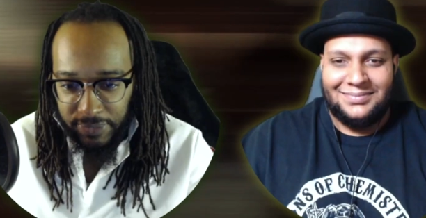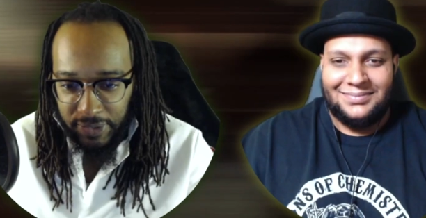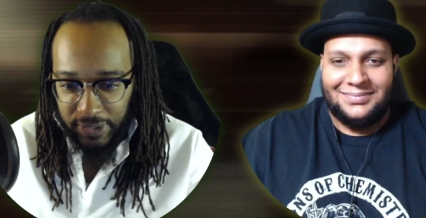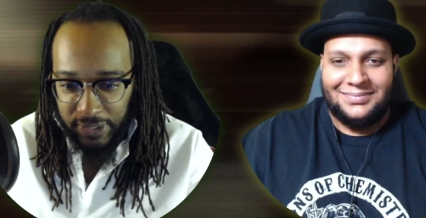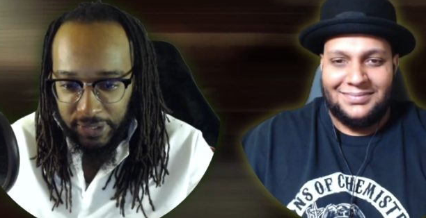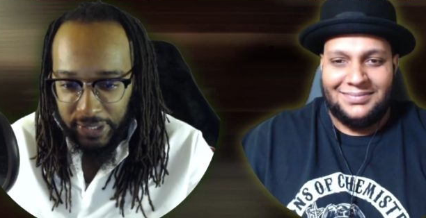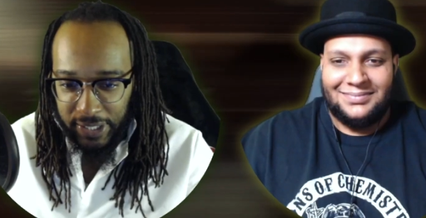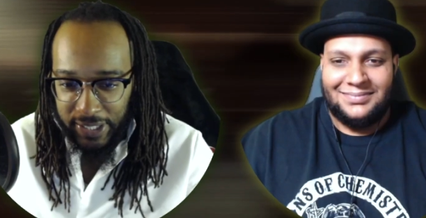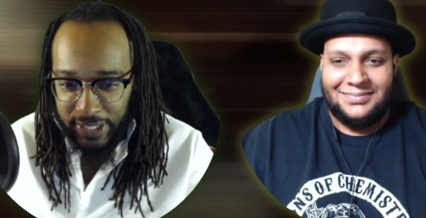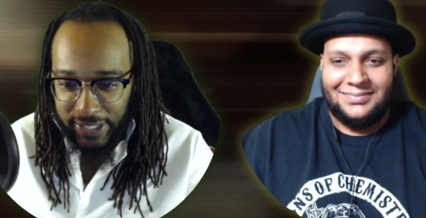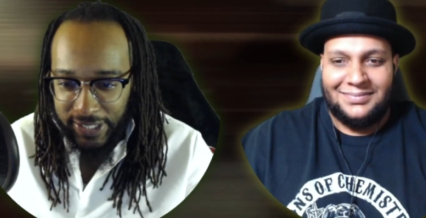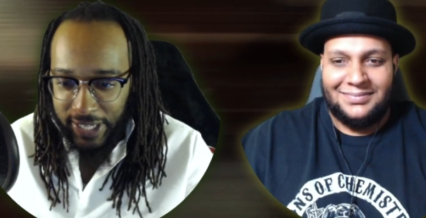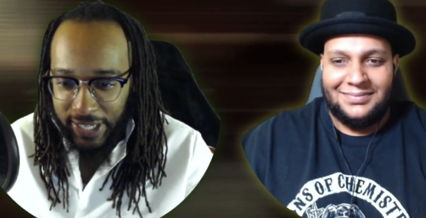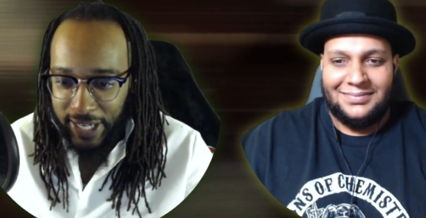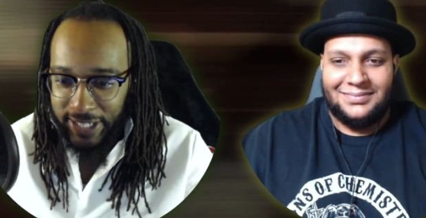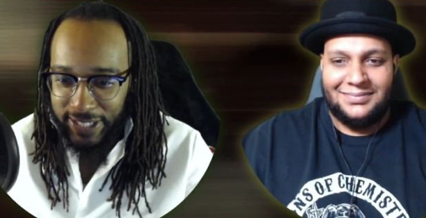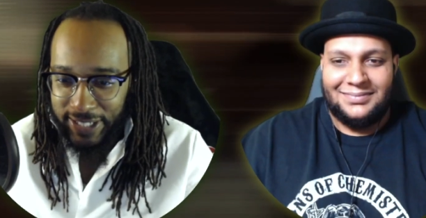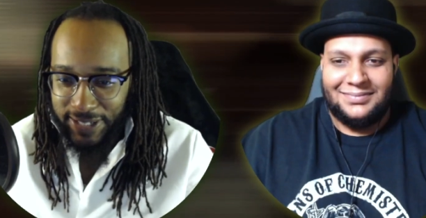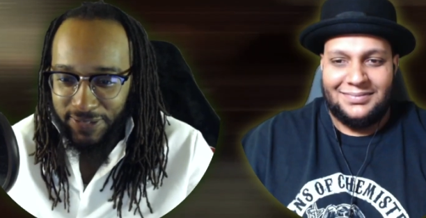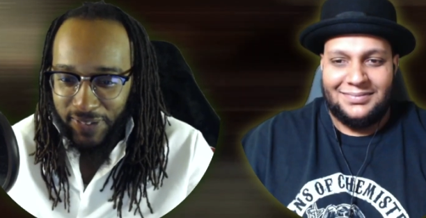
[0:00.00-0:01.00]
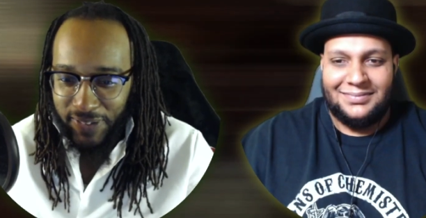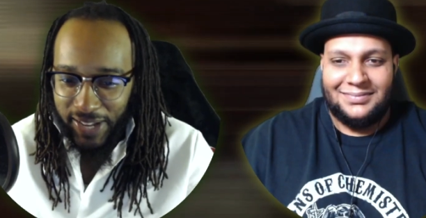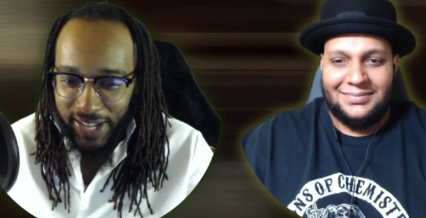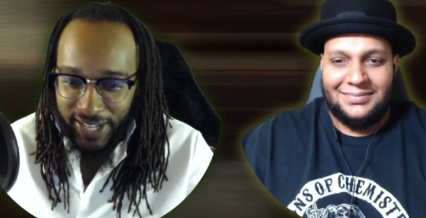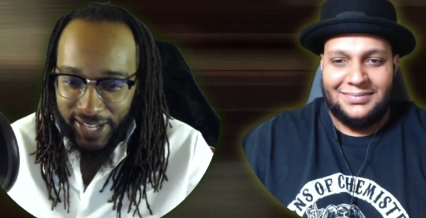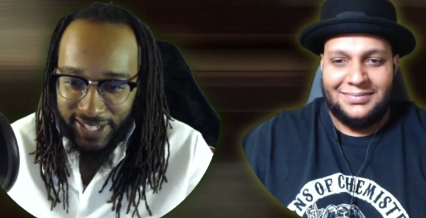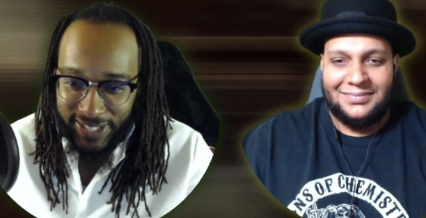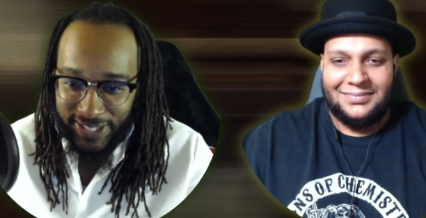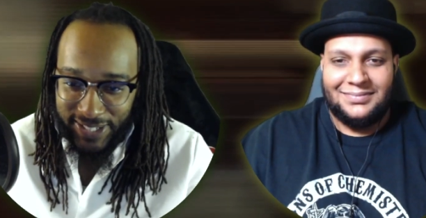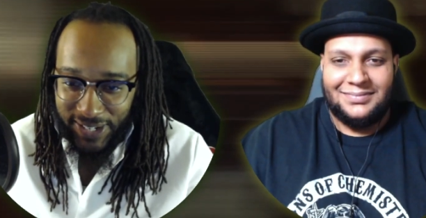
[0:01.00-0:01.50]
Speaker 1: Look at Jesse, man.
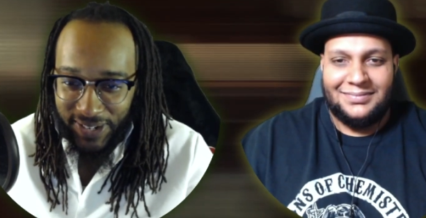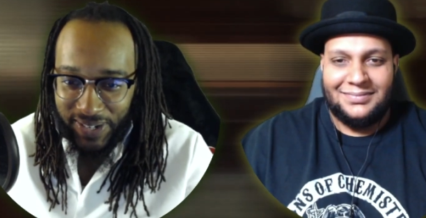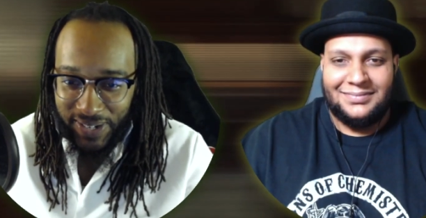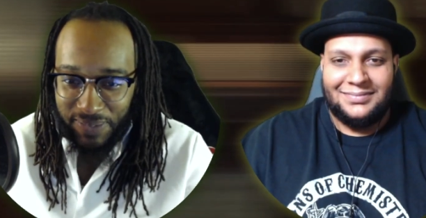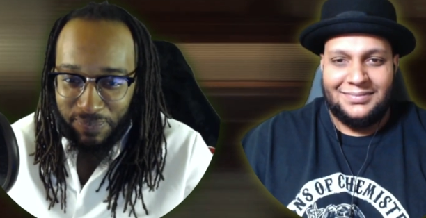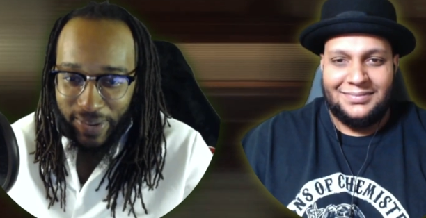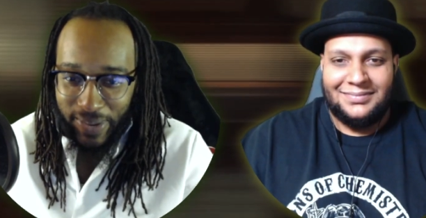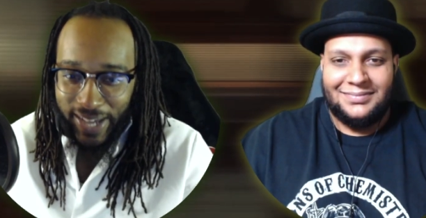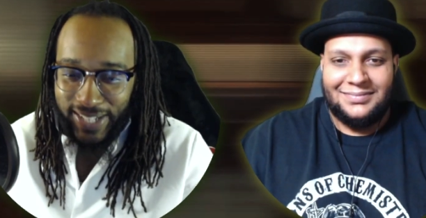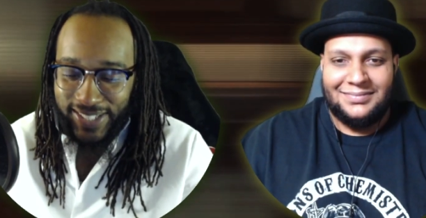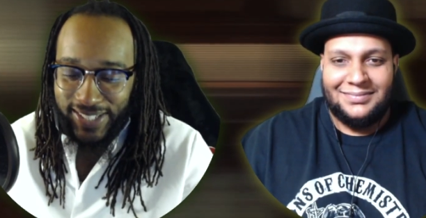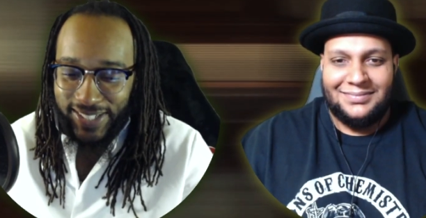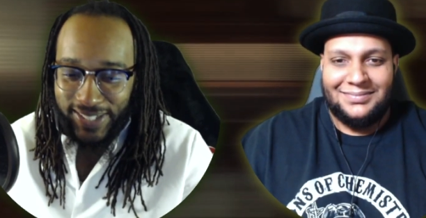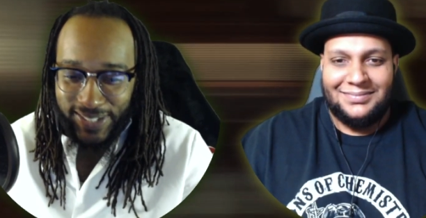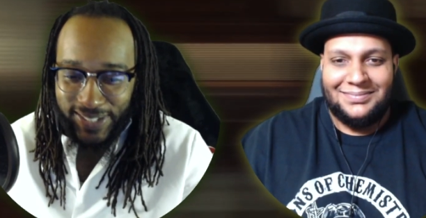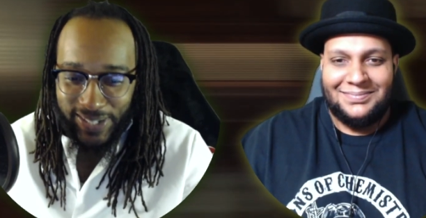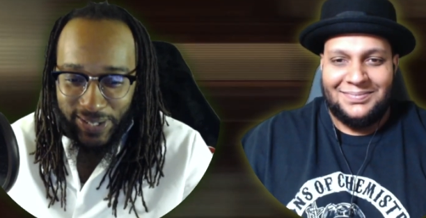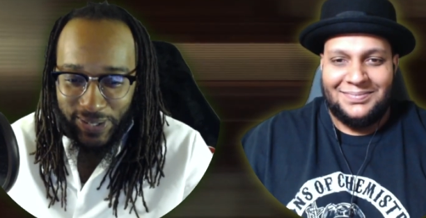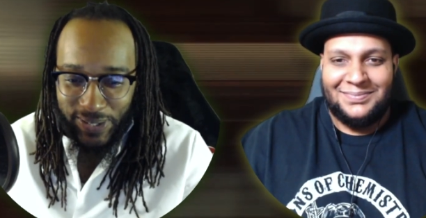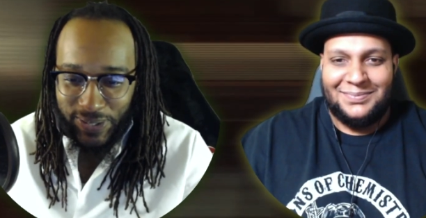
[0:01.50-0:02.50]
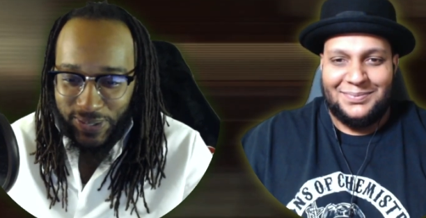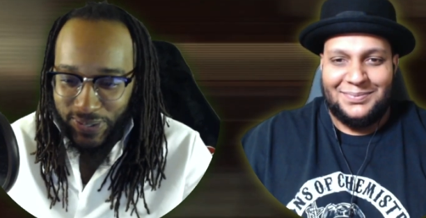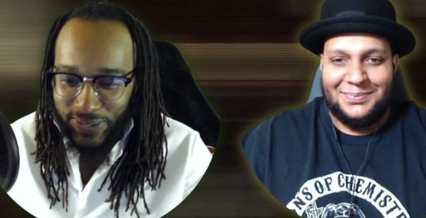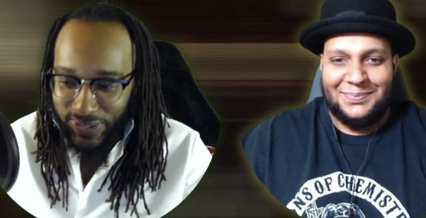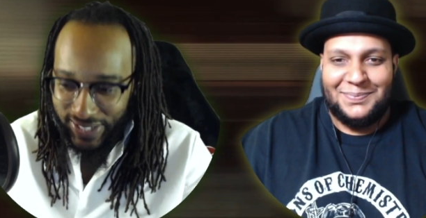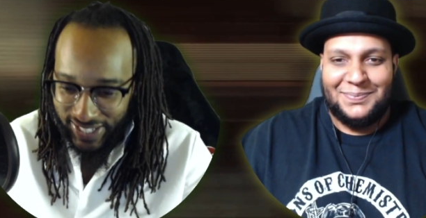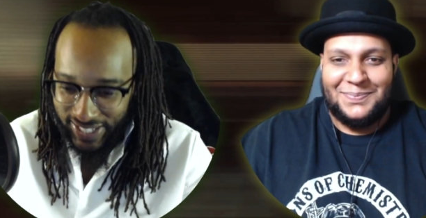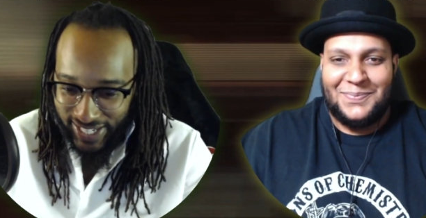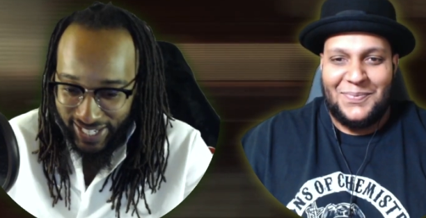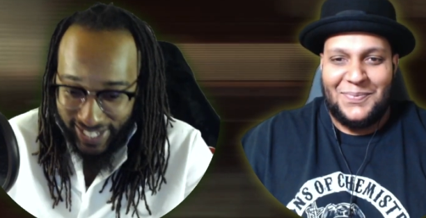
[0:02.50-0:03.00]
He turning back to the
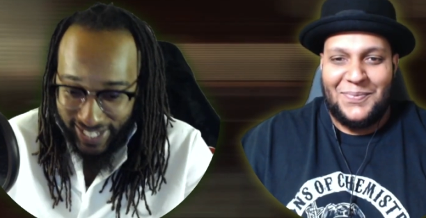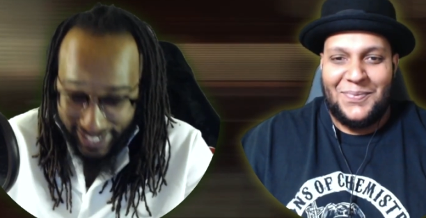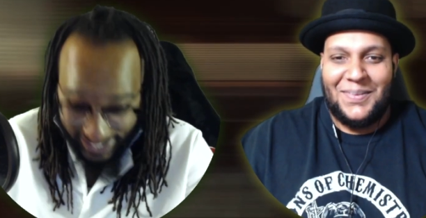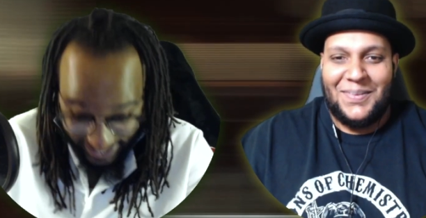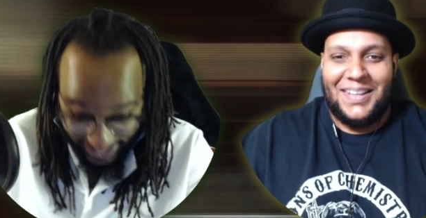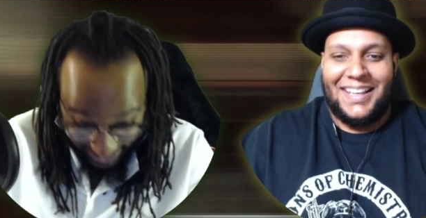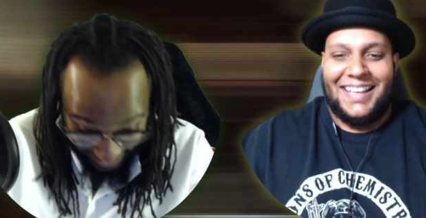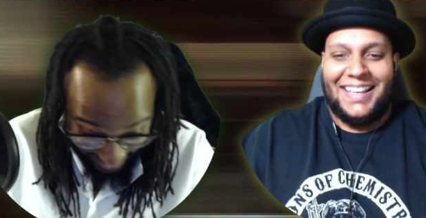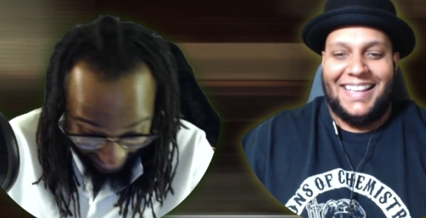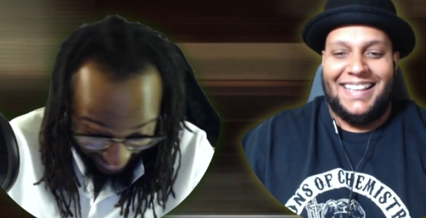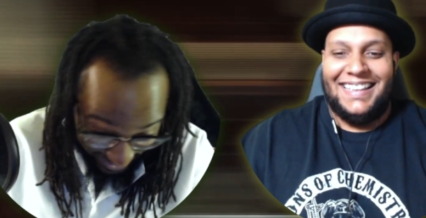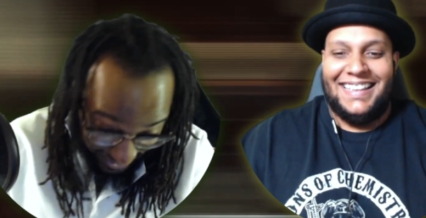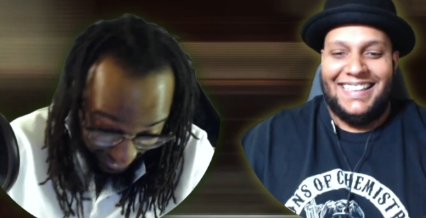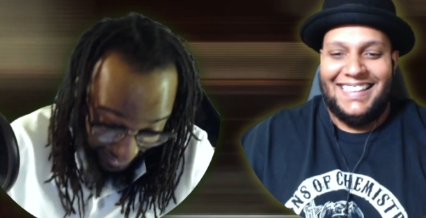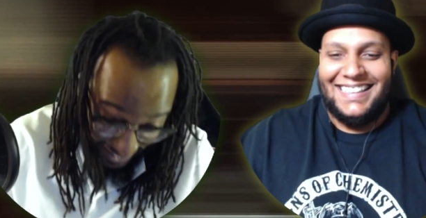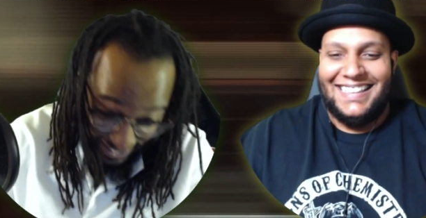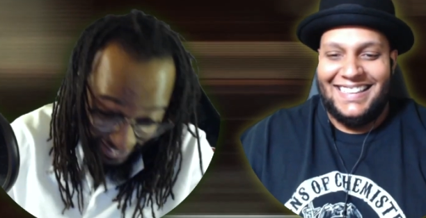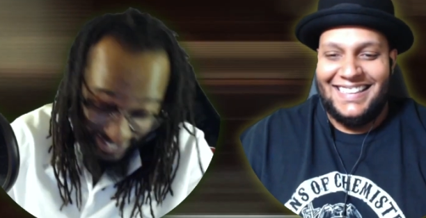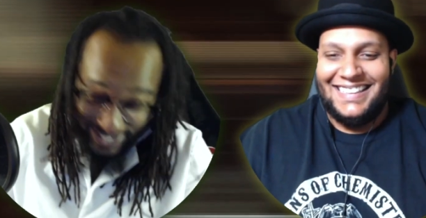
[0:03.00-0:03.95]
old. just, just